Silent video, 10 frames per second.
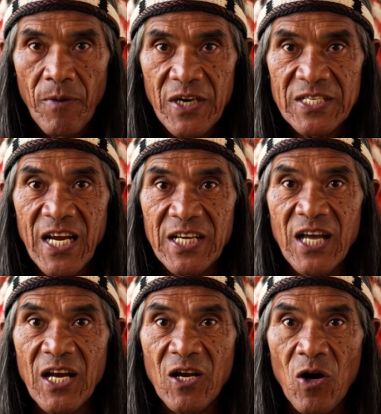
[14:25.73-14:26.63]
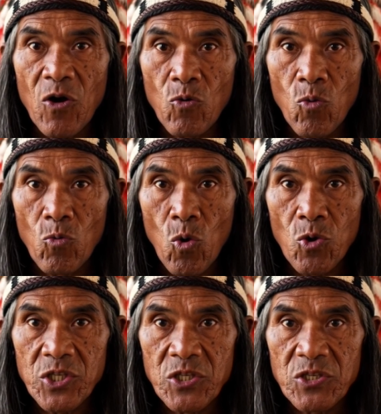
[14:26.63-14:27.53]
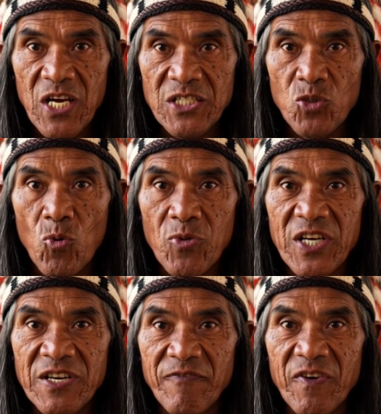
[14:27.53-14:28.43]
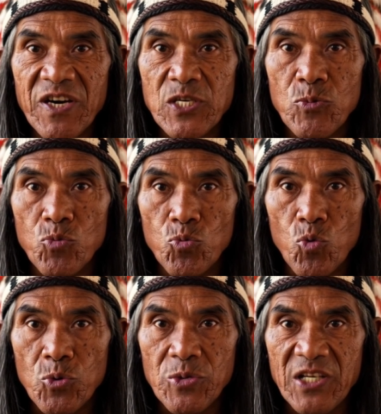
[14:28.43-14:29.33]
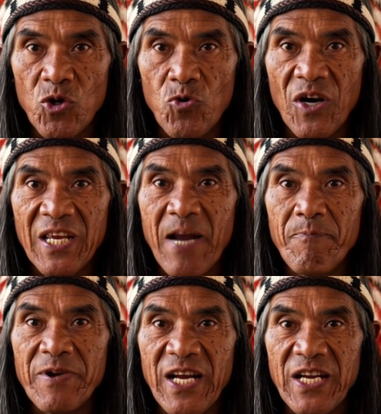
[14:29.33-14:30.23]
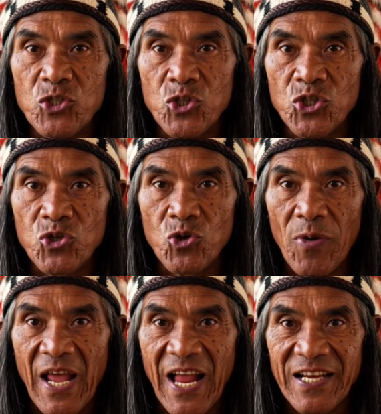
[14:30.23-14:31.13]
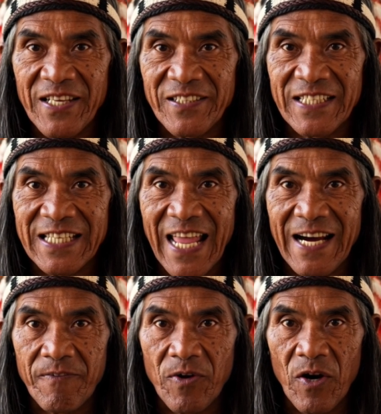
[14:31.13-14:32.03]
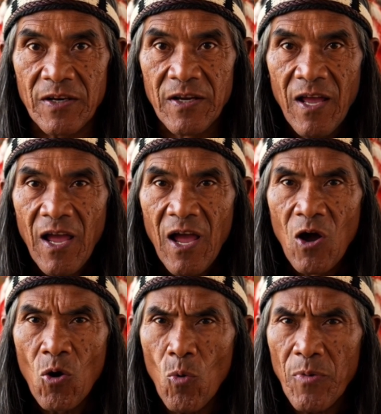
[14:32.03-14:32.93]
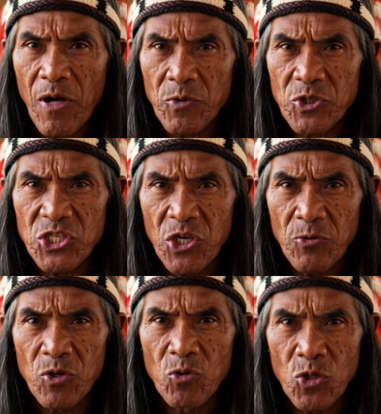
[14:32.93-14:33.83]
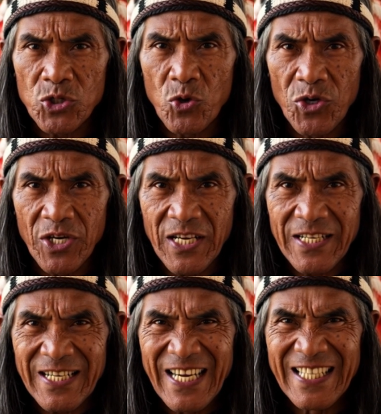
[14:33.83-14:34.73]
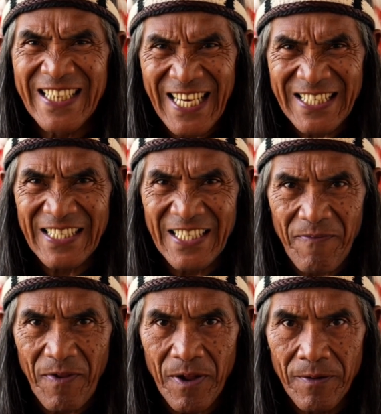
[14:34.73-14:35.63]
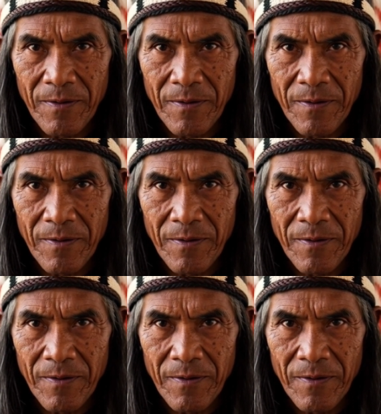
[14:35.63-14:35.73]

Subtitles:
On a standard car loan or mortgage, this equates to roughly 3.2% in what every insured to Agis to Dalavar. Corporations cheated workers trillions. That's slavery.